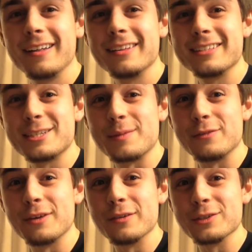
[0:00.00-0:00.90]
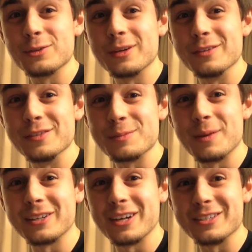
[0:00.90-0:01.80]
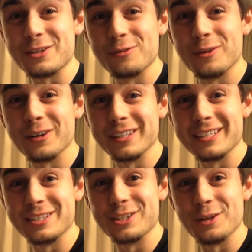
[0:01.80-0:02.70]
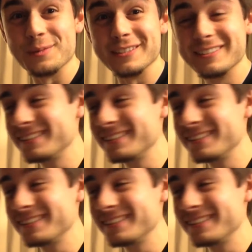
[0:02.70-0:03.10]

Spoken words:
This is my favorite toy of this Botcon so far, ladies and gentlemen.